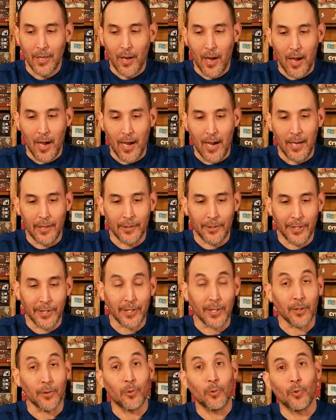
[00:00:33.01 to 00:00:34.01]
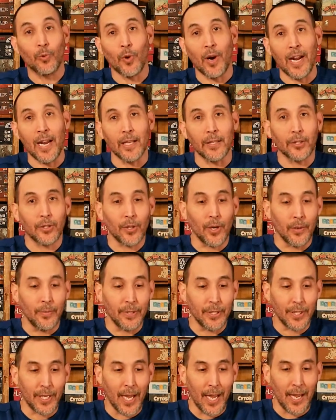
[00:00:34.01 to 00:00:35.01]
Uh, just a great
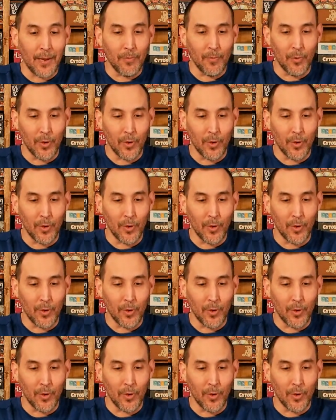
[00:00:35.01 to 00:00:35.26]
skirmish game,